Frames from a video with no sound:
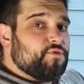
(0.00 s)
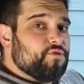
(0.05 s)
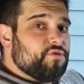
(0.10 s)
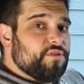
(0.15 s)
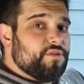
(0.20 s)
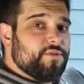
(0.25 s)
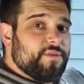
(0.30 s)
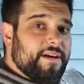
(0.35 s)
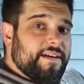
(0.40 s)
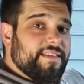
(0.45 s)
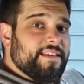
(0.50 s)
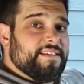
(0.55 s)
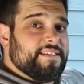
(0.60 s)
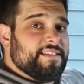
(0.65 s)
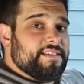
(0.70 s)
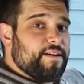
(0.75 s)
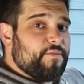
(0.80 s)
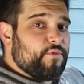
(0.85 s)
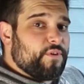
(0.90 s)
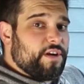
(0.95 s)
Drew, and this
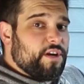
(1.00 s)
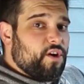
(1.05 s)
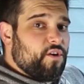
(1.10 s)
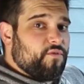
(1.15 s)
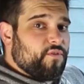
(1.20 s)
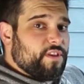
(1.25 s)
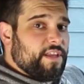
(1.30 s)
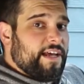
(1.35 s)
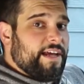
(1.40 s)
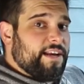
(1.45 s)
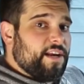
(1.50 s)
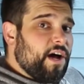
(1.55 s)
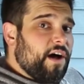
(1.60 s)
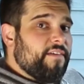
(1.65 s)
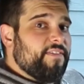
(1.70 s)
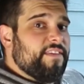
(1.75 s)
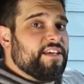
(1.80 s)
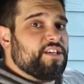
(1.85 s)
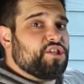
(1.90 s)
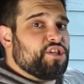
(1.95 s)
is Evergreen Overland.
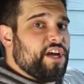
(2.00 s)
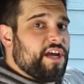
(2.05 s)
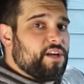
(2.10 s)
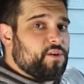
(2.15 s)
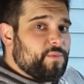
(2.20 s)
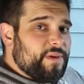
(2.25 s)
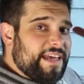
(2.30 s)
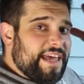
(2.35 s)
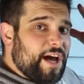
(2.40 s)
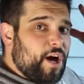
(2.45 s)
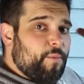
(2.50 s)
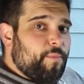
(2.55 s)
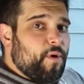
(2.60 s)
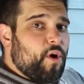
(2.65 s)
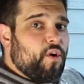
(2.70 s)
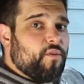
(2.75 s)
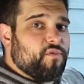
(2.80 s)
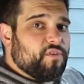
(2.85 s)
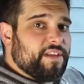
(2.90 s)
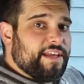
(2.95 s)
On this channel, we help
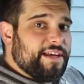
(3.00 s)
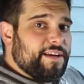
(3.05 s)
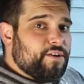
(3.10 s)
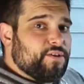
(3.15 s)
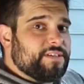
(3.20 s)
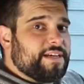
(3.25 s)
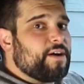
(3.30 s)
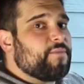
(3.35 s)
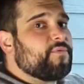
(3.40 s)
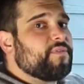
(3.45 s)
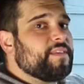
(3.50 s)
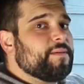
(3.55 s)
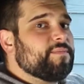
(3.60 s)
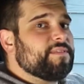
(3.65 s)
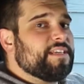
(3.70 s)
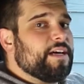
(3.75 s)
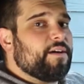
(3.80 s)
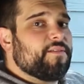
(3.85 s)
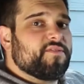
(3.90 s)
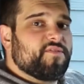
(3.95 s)
overlanders outfit
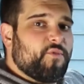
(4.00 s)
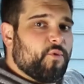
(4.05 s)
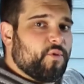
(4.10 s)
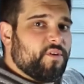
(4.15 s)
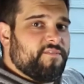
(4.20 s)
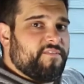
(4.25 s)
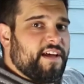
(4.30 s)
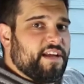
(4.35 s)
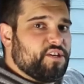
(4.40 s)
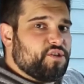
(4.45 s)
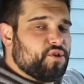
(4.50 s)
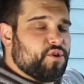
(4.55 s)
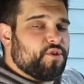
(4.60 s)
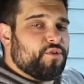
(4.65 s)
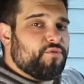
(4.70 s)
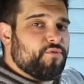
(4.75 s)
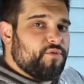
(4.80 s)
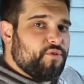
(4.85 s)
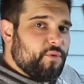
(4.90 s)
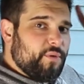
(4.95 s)
themselves for adventure
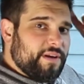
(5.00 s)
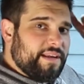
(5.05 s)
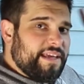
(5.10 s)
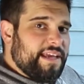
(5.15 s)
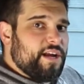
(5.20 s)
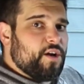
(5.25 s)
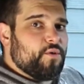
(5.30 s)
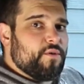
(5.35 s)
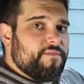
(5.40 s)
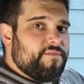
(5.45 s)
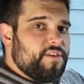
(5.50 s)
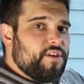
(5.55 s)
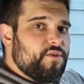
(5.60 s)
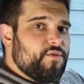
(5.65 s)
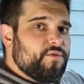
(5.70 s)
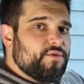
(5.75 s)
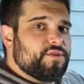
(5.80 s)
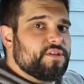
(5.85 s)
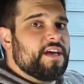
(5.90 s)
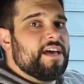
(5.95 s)
through doing gear
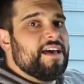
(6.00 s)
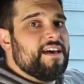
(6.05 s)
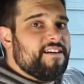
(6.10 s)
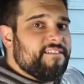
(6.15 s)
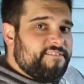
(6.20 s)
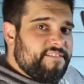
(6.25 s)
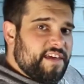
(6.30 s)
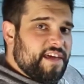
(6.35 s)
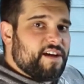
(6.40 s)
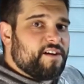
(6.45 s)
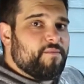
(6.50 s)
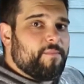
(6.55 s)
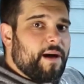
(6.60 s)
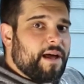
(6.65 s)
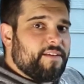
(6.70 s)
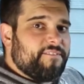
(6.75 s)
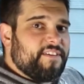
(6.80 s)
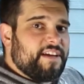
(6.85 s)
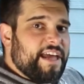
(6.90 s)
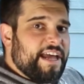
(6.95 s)
reviews, vehicle
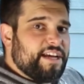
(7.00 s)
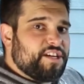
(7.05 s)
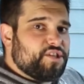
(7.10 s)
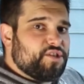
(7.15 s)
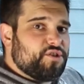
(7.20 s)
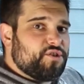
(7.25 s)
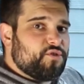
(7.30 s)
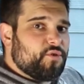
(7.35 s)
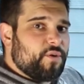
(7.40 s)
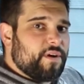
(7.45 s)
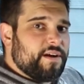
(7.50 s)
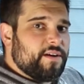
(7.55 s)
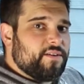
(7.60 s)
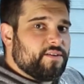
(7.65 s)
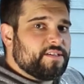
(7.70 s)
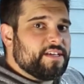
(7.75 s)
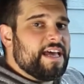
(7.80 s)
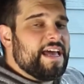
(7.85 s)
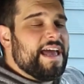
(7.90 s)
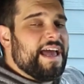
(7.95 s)
modification
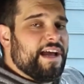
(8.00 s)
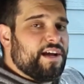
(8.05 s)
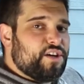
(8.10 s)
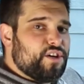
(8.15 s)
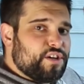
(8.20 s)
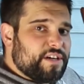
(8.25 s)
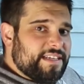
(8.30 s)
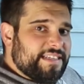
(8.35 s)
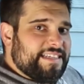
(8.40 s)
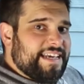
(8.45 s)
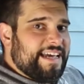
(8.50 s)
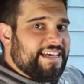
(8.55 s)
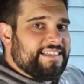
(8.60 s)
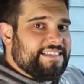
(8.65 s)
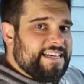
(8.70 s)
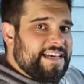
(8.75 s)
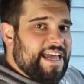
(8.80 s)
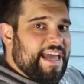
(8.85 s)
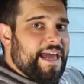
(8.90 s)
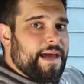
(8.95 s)
tutorials, and cooking
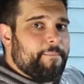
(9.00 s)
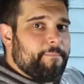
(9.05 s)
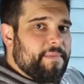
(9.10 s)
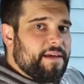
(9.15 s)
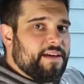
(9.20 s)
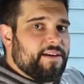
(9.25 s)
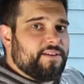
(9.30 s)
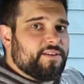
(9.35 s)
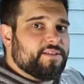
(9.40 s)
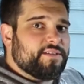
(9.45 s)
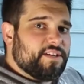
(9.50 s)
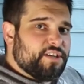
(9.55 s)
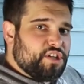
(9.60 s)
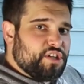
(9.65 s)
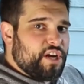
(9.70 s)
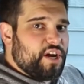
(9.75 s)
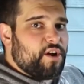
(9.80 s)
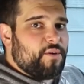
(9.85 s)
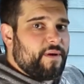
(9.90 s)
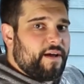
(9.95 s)
tasty camp meals to
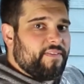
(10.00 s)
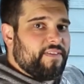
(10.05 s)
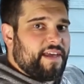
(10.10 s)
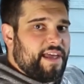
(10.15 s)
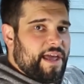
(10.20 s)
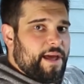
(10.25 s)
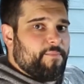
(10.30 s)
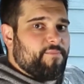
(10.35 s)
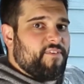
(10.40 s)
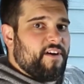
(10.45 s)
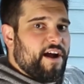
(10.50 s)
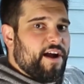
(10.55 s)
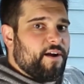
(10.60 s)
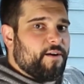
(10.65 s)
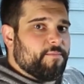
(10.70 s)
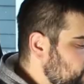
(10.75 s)
share around the campfire.